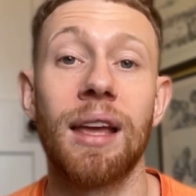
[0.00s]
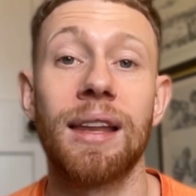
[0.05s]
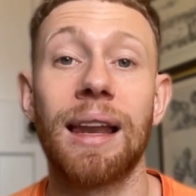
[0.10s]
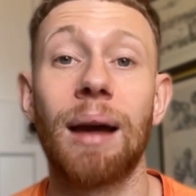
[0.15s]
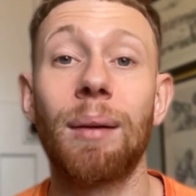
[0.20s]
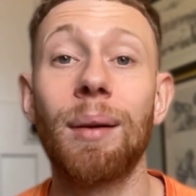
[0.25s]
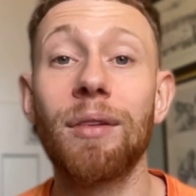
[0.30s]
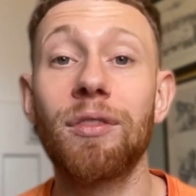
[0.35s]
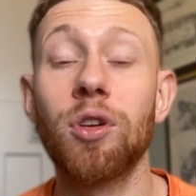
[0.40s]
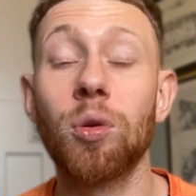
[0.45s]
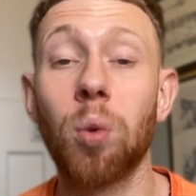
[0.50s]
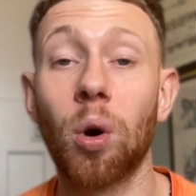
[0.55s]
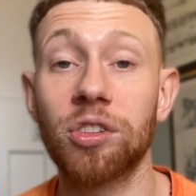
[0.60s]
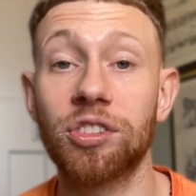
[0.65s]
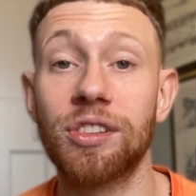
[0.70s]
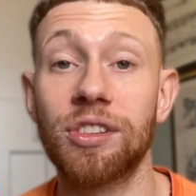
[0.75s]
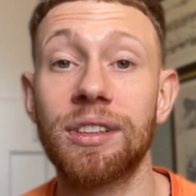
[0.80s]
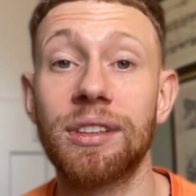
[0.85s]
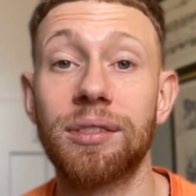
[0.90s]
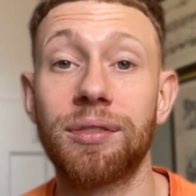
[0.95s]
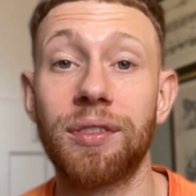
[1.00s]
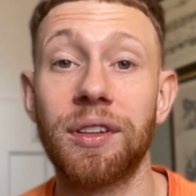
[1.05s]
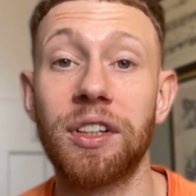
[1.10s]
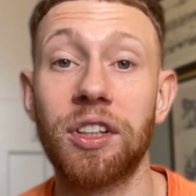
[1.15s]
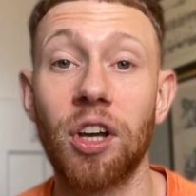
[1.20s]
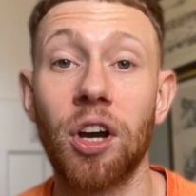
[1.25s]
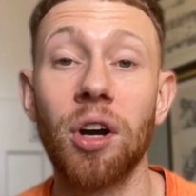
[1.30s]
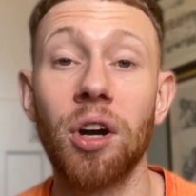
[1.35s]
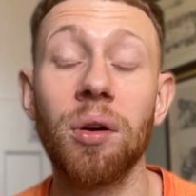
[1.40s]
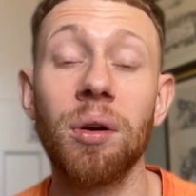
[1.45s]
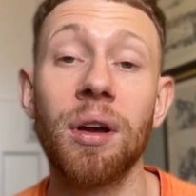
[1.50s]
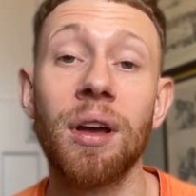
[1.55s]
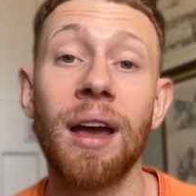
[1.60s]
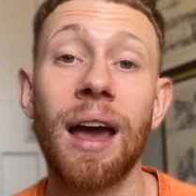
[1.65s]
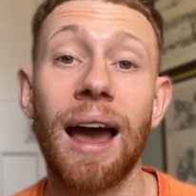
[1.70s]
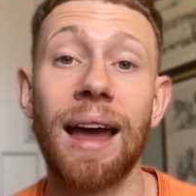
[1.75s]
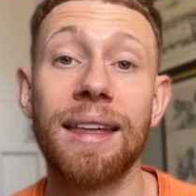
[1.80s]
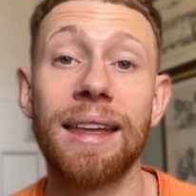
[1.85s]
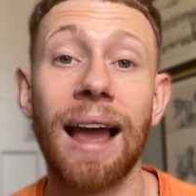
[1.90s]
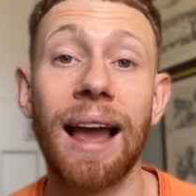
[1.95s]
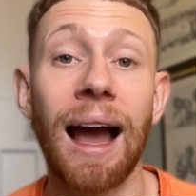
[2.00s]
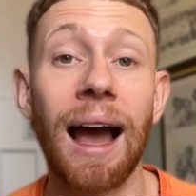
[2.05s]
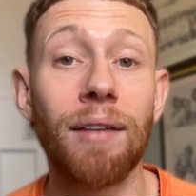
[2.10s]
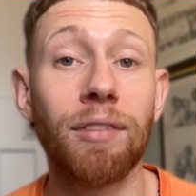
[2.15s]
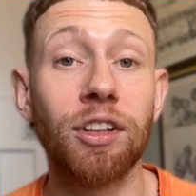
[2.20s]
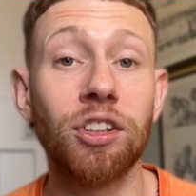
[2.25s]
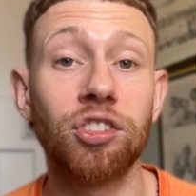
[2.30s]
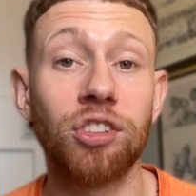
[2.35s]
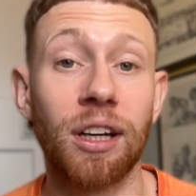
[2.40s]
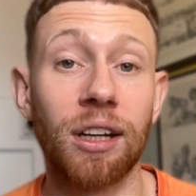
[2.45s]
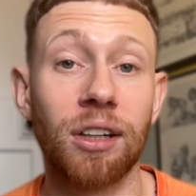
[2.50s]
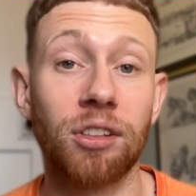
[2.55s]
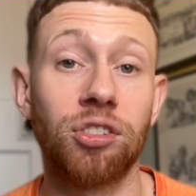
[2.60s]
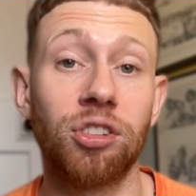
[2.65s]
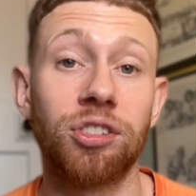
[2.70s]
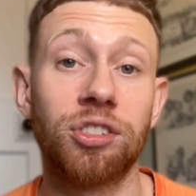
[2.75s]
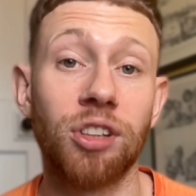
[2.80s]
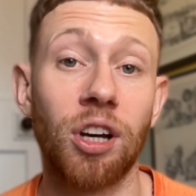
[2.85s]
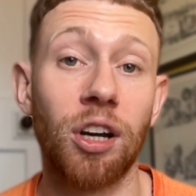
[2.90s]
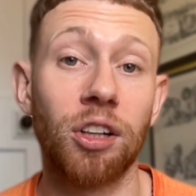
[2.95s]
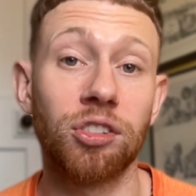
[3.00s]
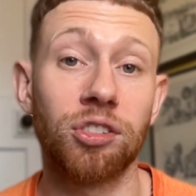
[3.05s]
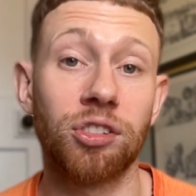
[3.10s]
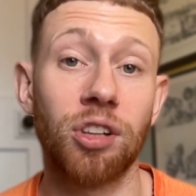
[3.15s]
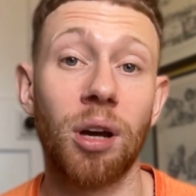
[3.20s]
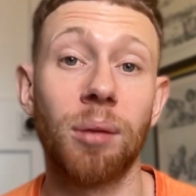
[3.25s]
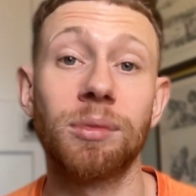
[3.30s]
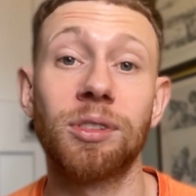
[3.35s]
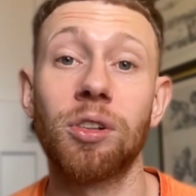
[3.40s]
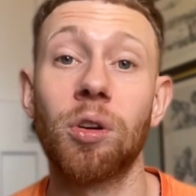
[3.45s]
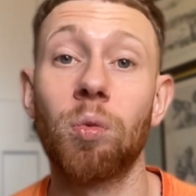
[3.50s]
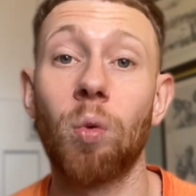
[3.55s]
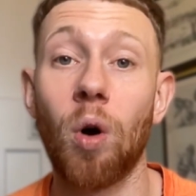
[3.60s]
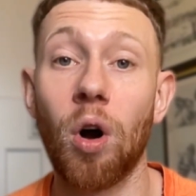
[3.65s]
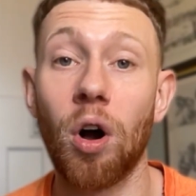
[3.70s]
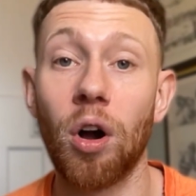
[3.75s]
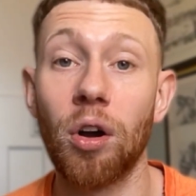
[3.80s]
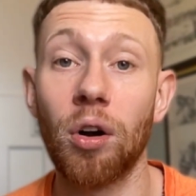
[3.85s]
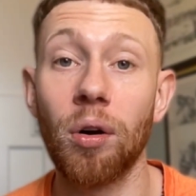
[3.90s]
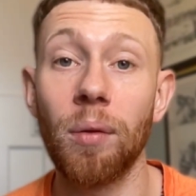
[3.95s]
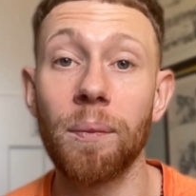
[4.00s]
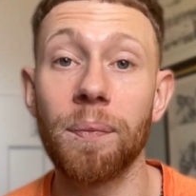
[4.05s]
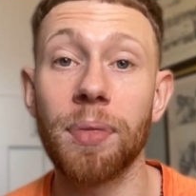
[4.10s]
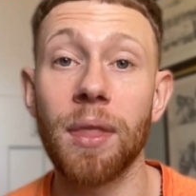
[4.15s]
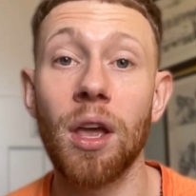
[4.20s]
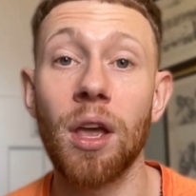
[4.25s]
Now, if you're watching this video and you haven't checked your search terms in a while,